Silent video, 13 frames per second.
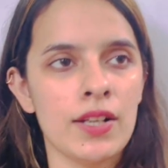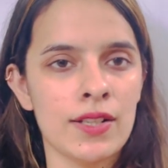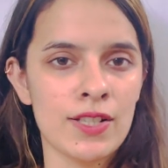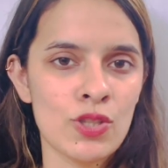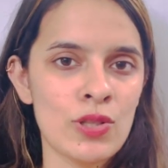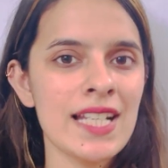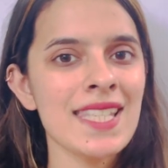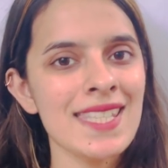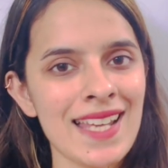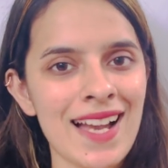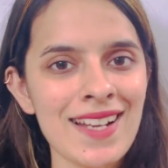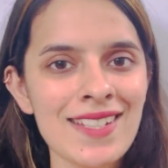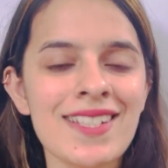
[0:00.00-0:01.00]
so let's
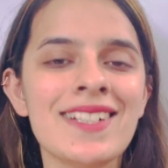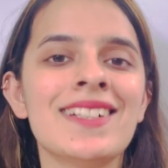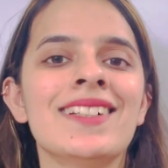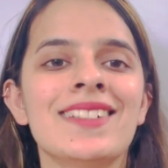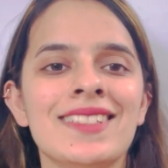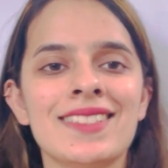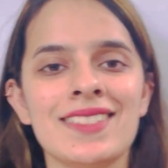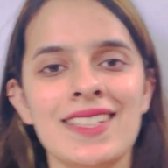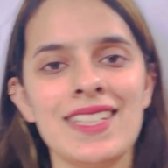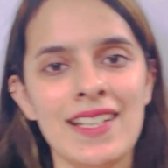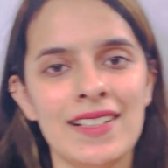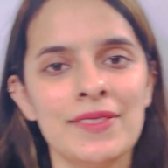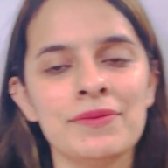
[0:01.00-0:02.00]
start.
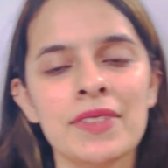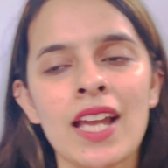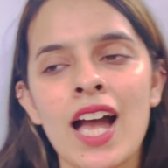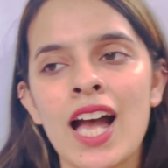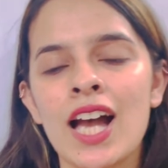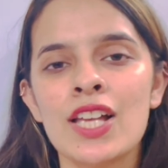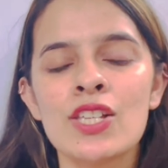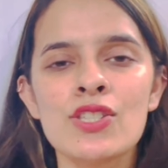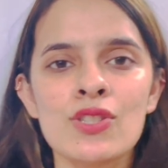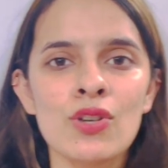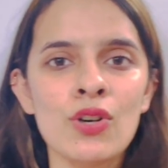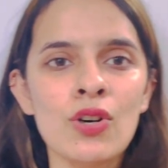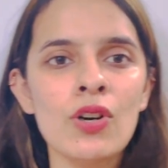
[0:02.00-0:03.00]
Yeah,
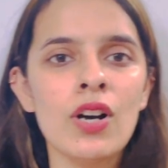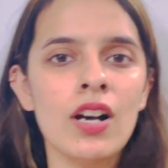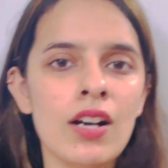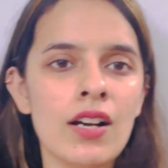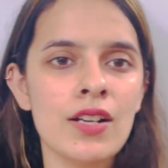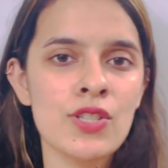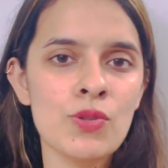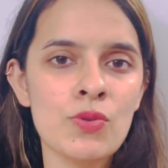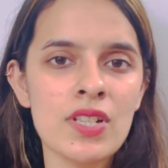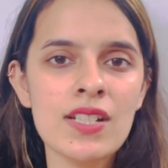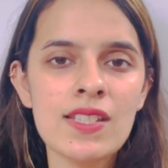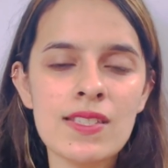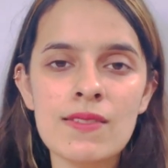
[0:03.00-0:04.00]
so
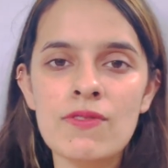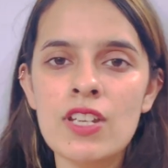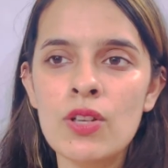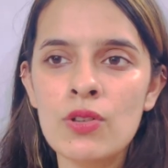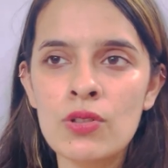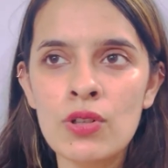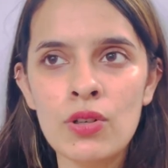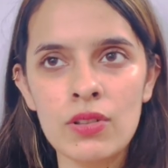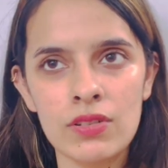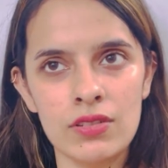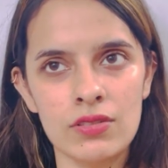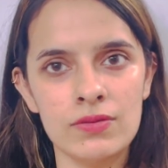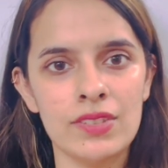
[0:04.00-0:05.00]
students, we know
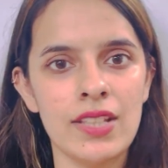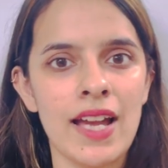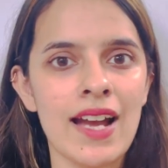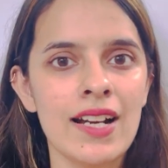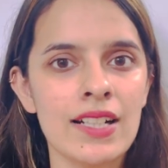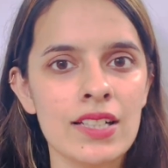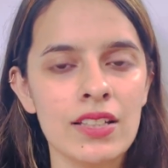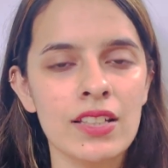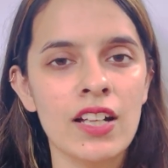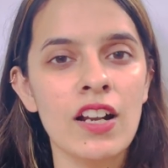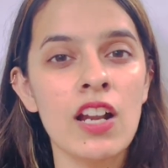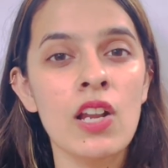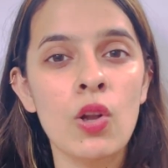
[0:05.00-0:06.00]
that there
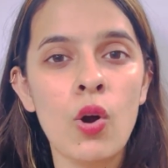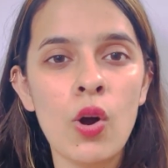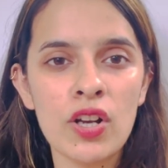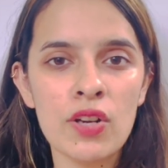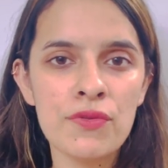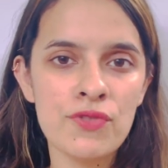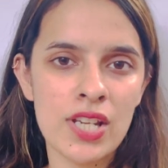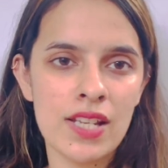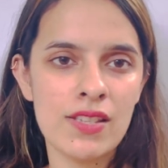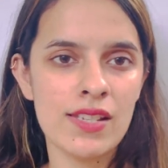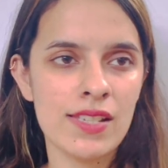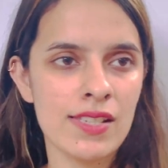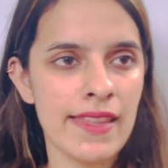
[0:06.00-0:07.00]
are a lot of
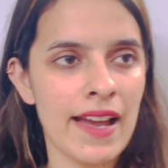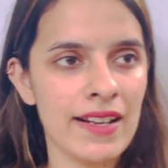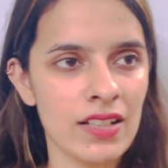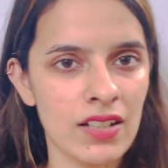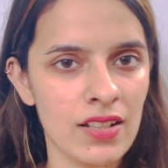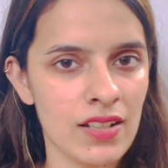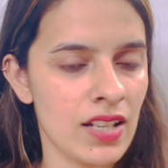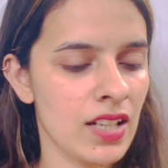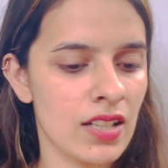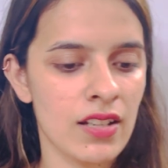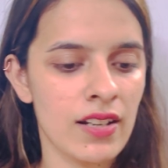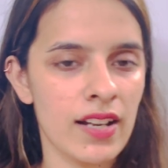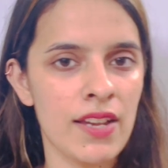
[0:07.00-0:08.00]
changes that occur in
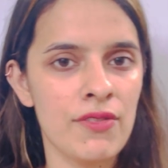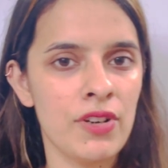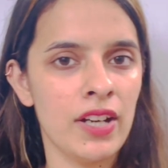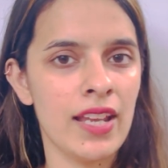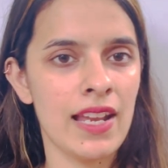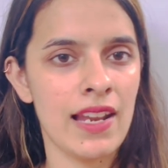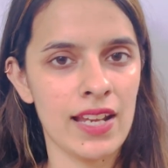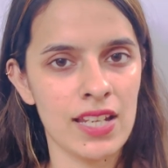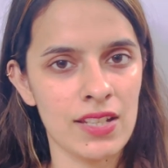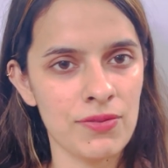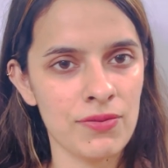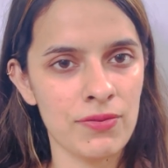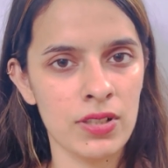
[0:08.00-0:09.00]
our everyday
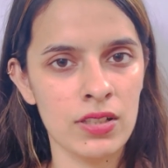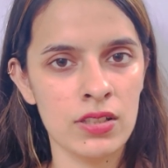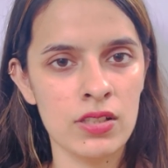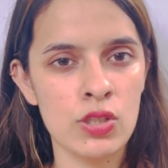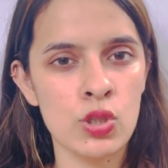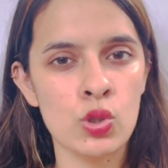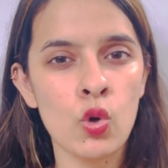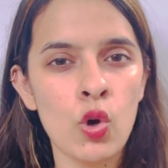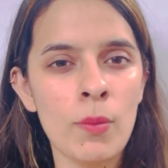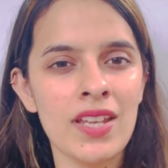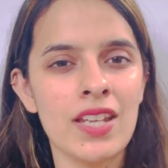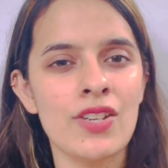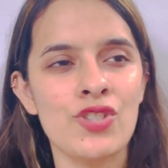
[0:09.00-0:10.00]
life. So
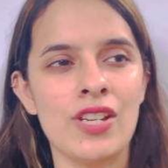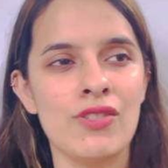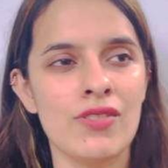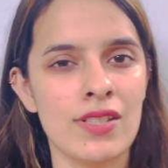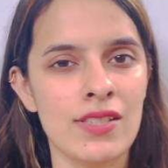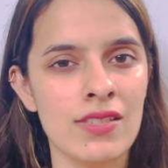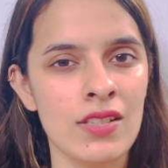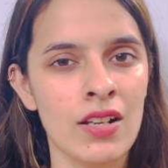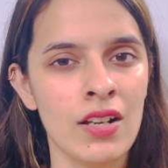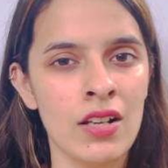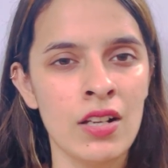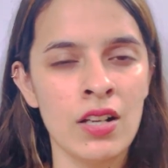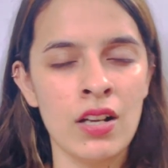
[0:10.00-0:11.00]
many changes,
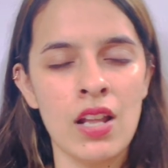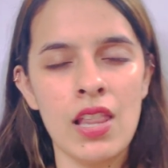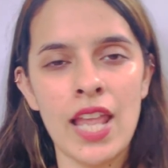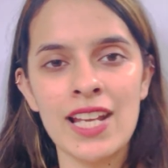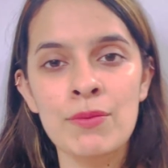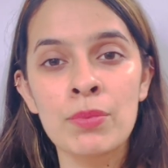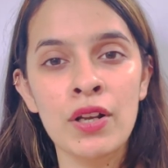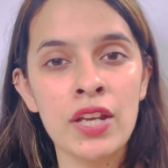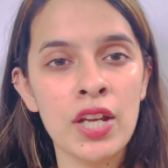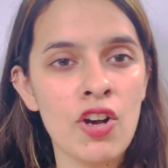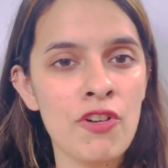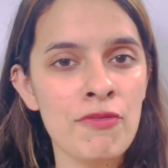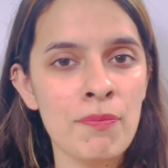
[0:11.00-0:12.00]
like
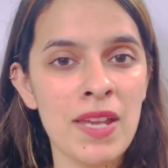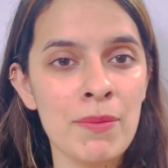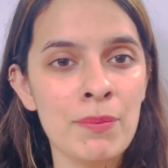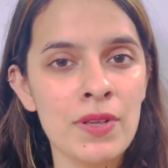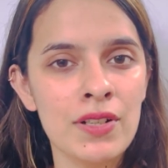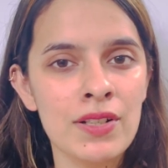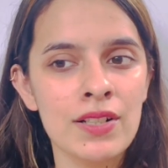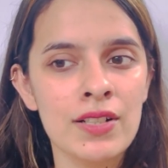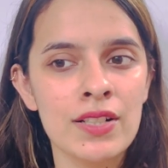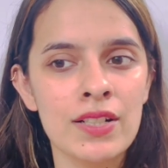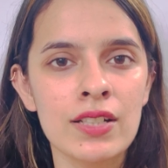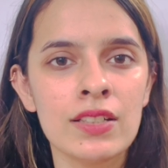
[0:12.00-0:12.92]
burning of paper,